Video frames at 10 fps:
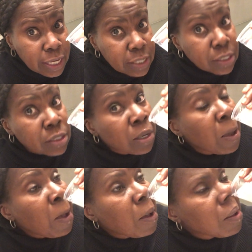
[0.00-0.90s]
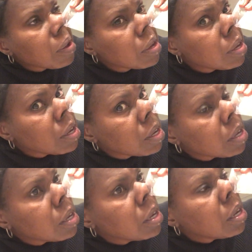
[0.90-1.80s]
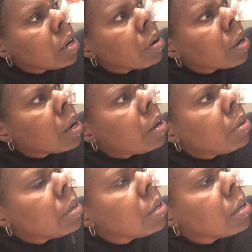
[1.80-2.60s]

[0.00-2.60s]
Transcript: this. There you go.